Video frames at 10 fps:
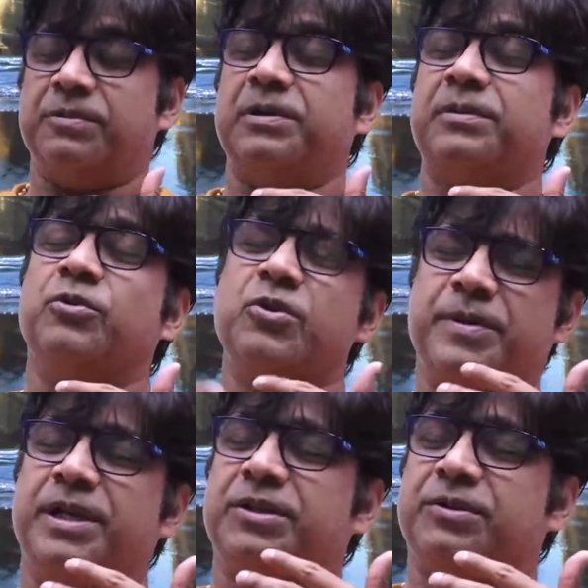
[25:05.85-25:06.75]
It
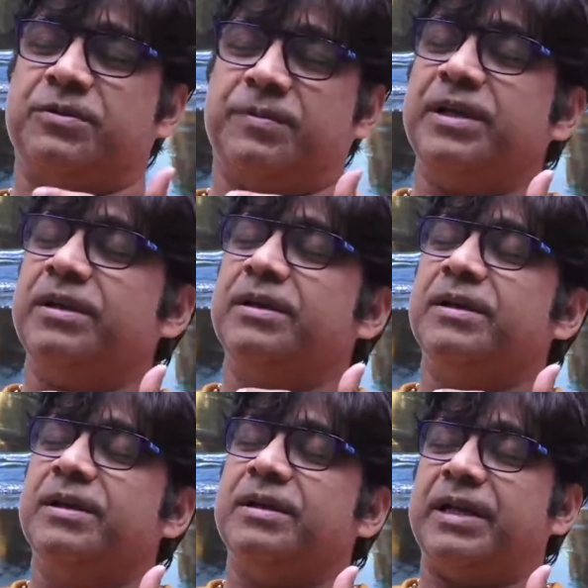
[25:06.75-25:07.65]
could be
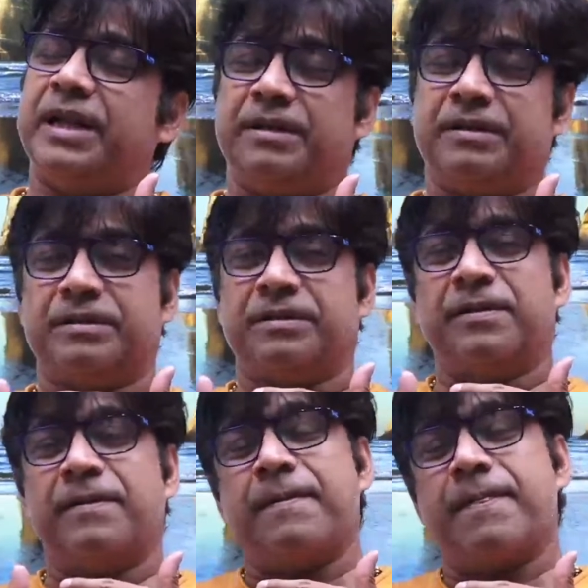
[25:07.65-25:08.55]
like
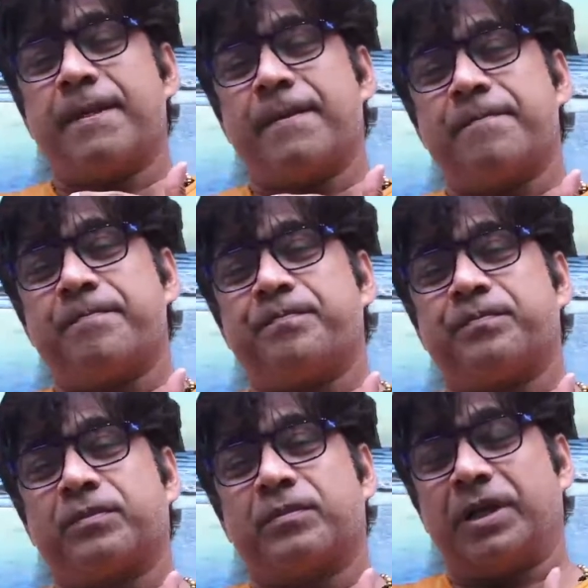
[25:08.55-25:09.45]

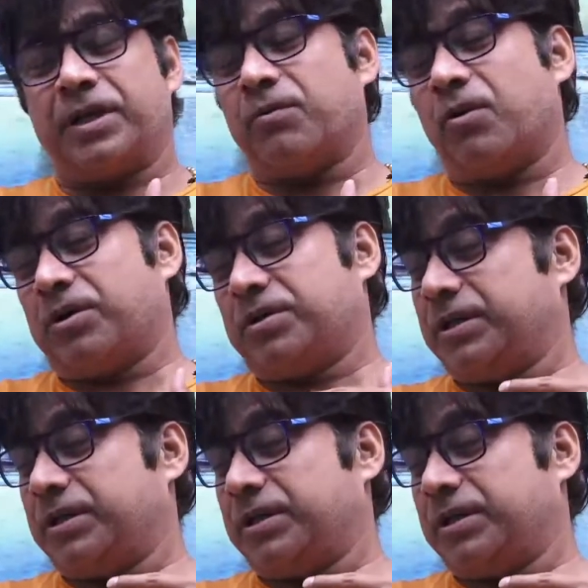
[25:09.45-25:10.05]
what